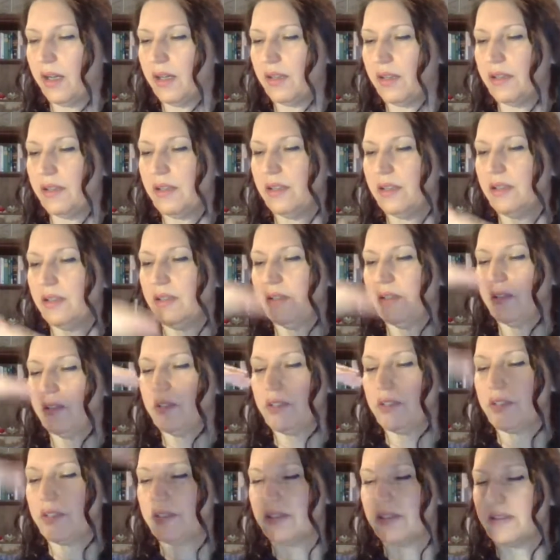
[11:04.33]
the
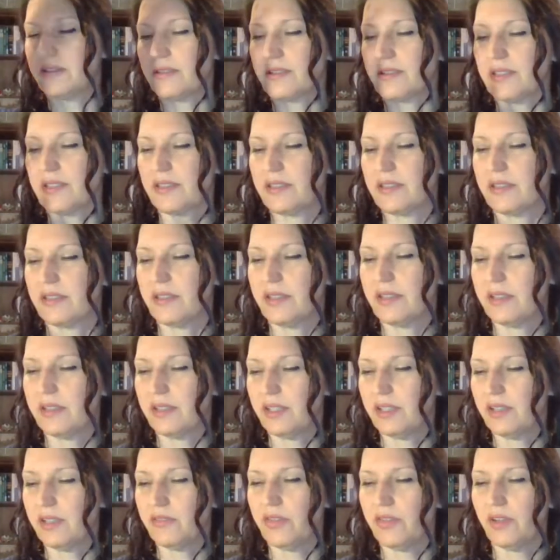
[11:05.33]
illusions,
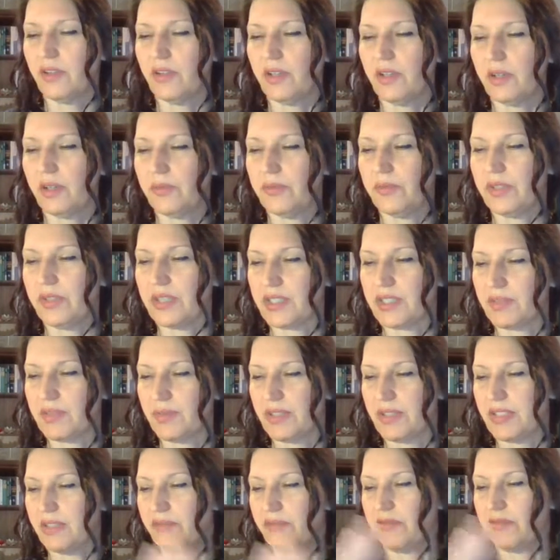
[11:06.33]
the very obvious
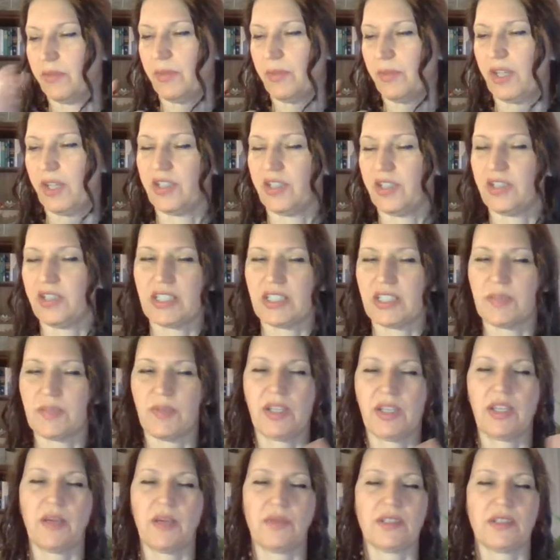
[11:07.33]
misinformation is
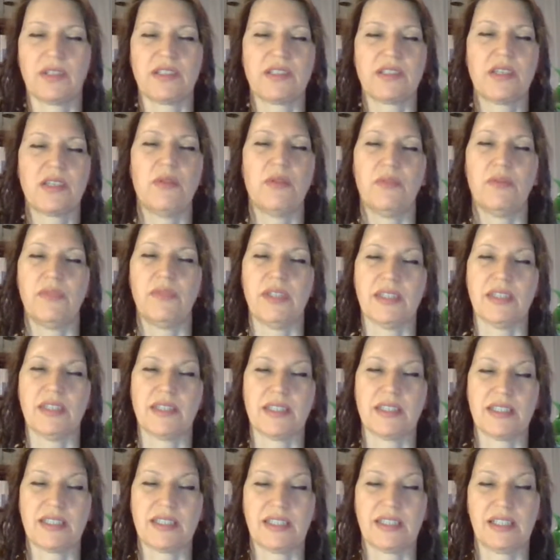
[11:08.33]
becoming so obvious
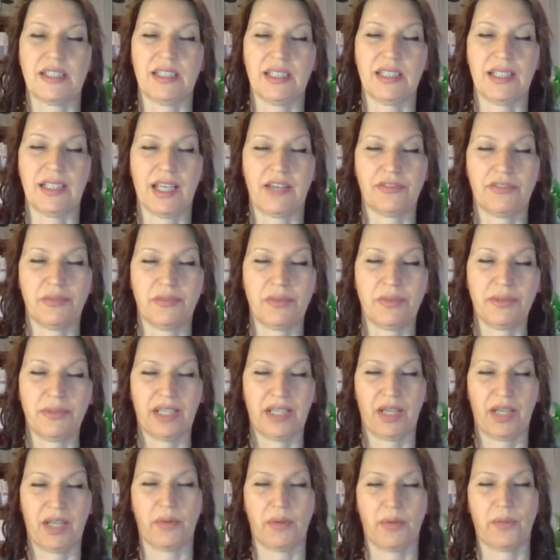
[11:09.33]
it's nearly laughable
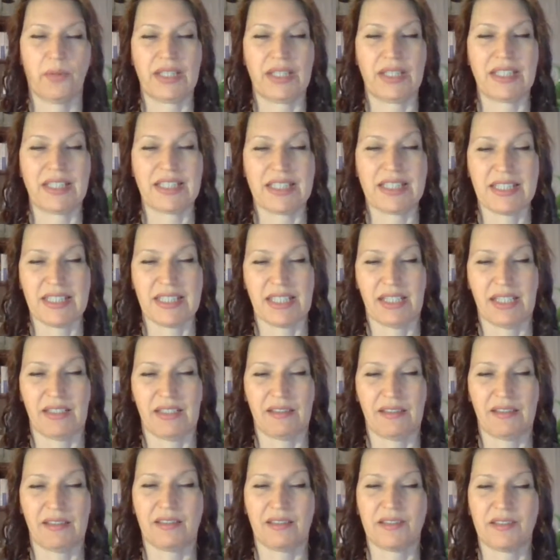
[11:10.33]
now, and we can see
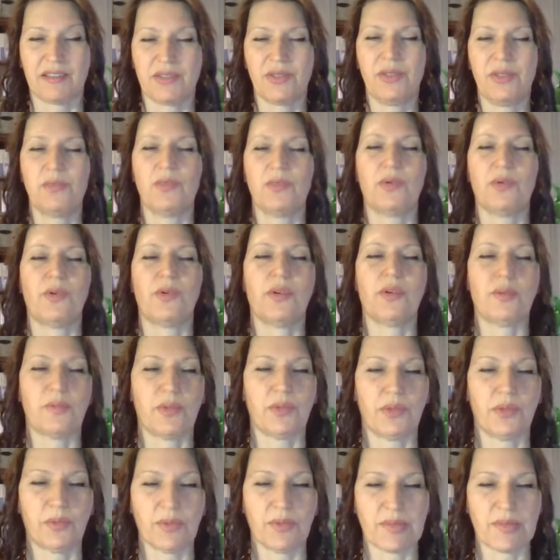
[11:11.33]
it, and soon more and
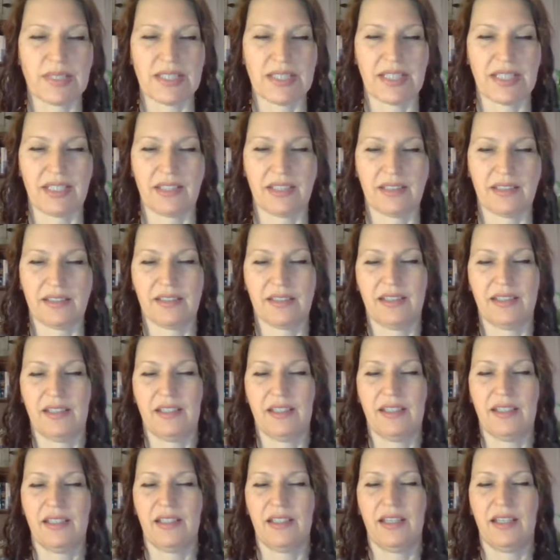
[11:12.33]
more we'll see it.
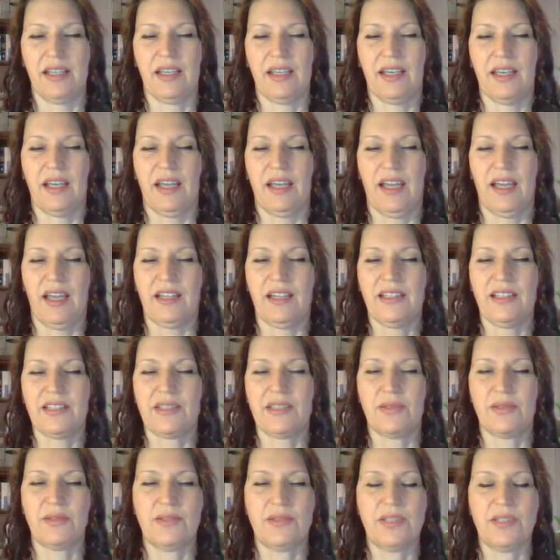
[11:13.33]
And
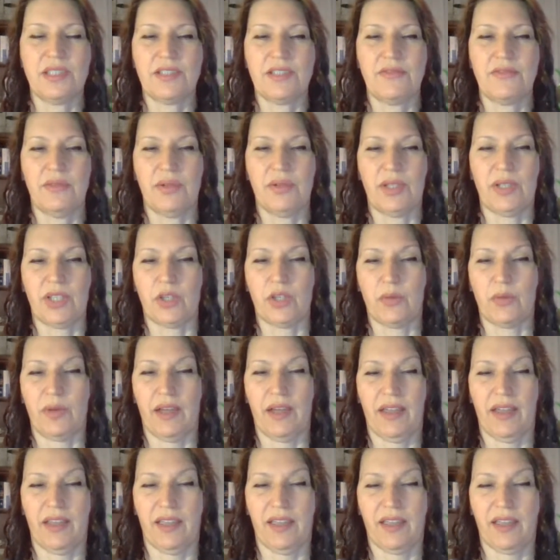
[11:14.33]
it's all just falling
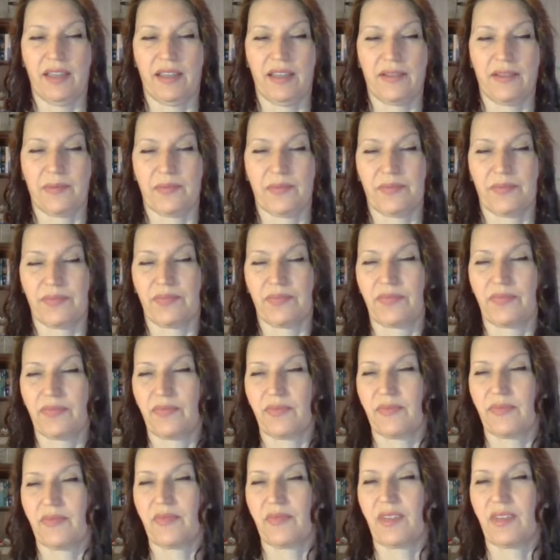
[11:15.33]
away.
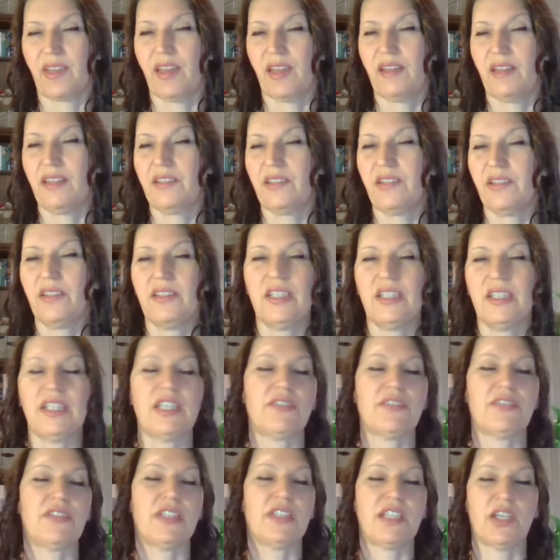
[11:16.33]
And I don't think
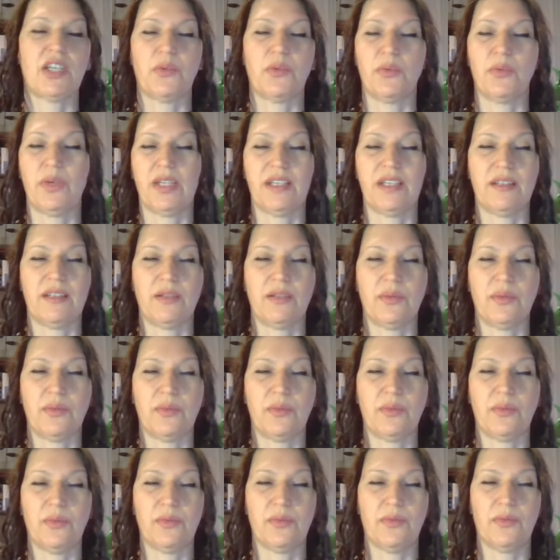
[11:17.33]
even yet we
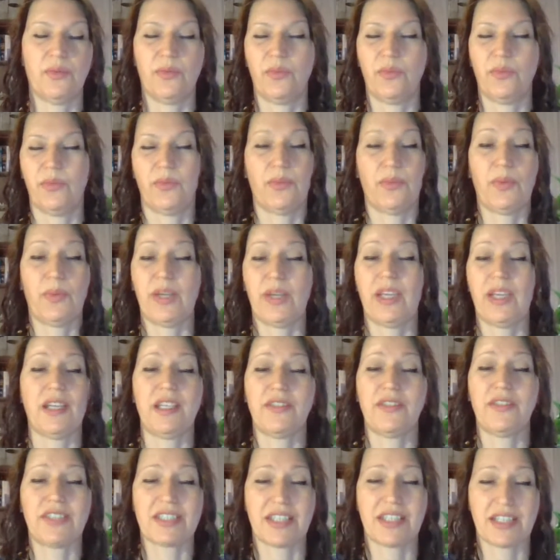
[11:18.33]

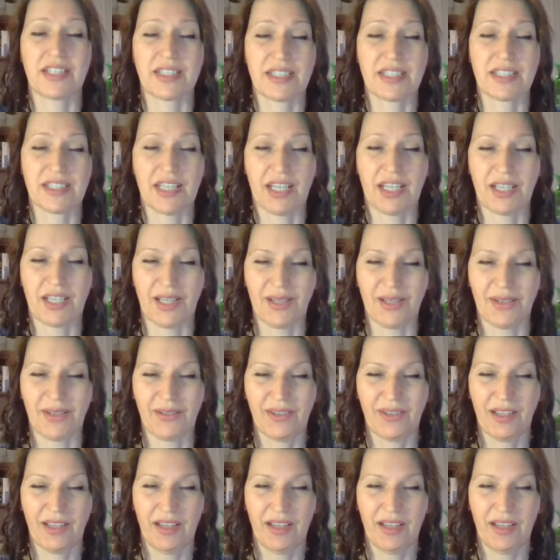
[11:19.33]
any of us understand how